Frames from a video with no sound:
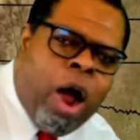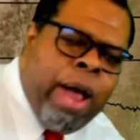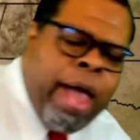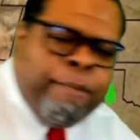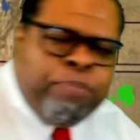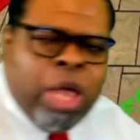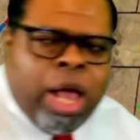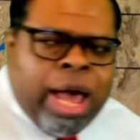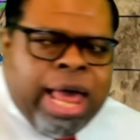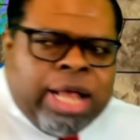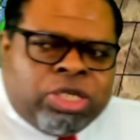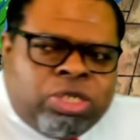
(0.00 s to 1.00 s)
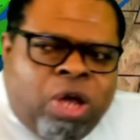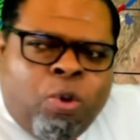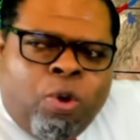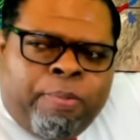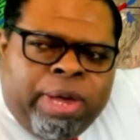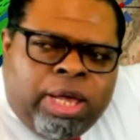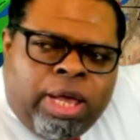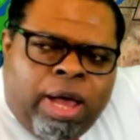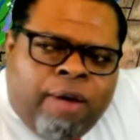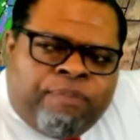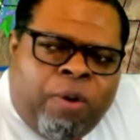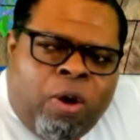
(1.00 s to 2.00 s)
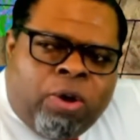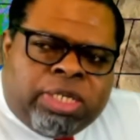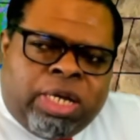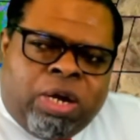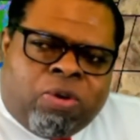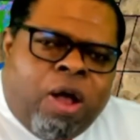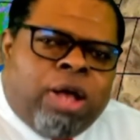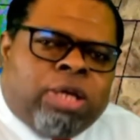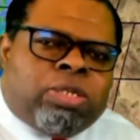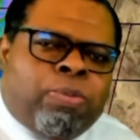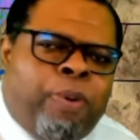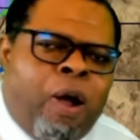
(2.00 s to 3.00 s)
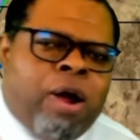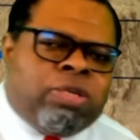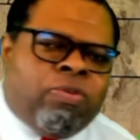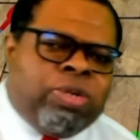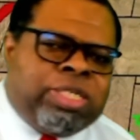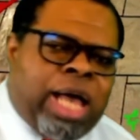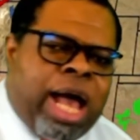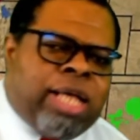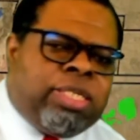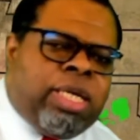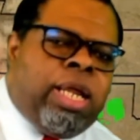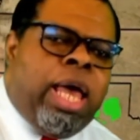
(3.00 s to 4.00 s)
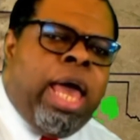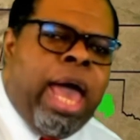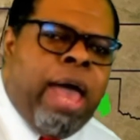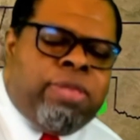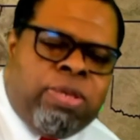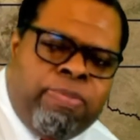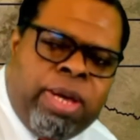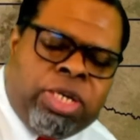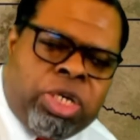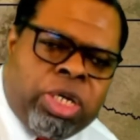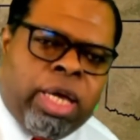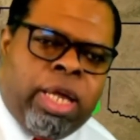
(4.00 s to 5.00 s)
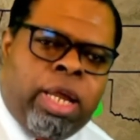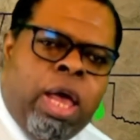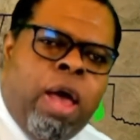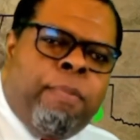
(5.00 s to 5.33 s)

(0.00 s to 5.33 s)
right? That snow will be focusing across the parts of Wisconsin and to Michigan,